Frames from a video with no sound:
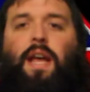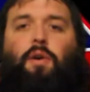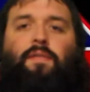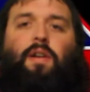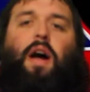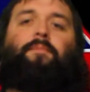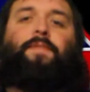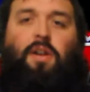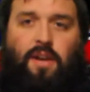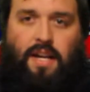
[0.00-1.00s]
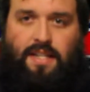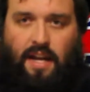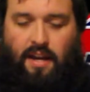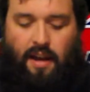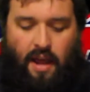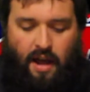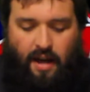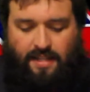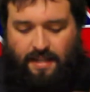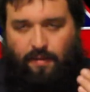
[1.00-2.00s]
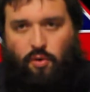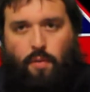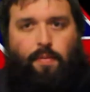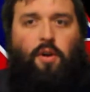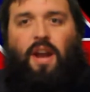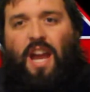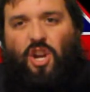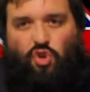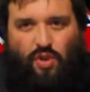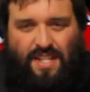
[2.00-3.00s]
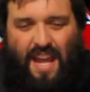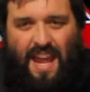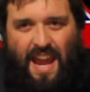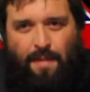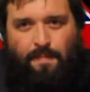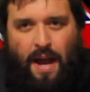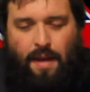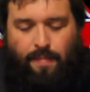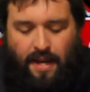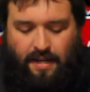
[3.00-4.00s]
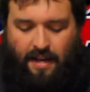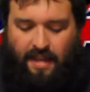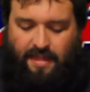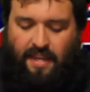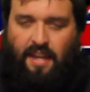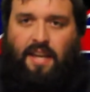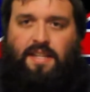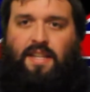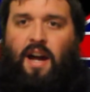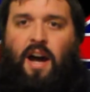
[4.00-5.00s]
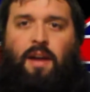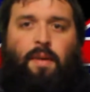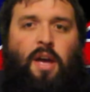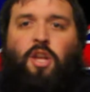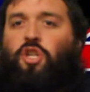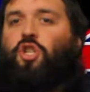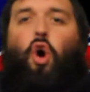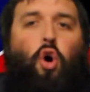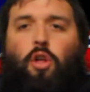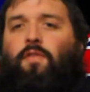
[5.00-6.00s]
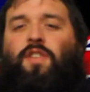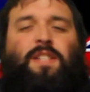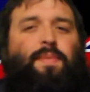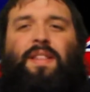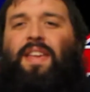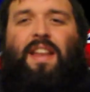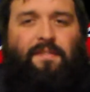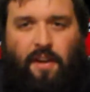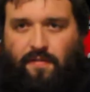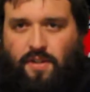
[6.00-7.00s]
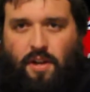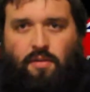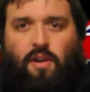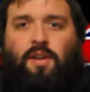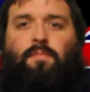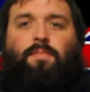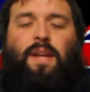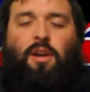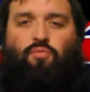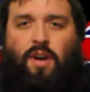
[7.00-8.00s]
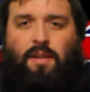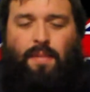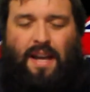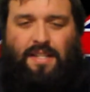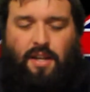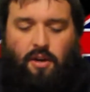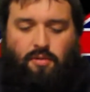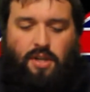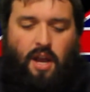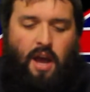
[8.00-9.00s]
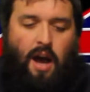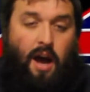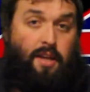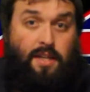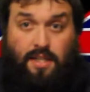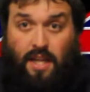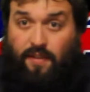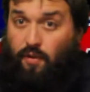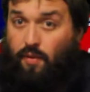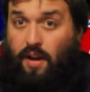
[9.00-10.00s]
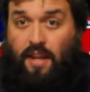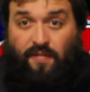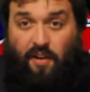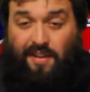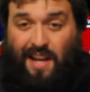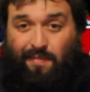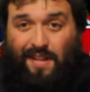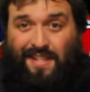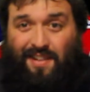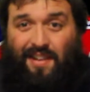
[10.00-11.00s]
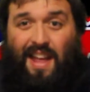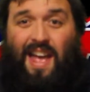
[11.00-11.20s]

however, I'm very excited. Similar to a Bart Andrus, in my opinion. I think his time just all over. He's been in the NFL for so long, being a running backs coach. A successful one as far as I'm concerned.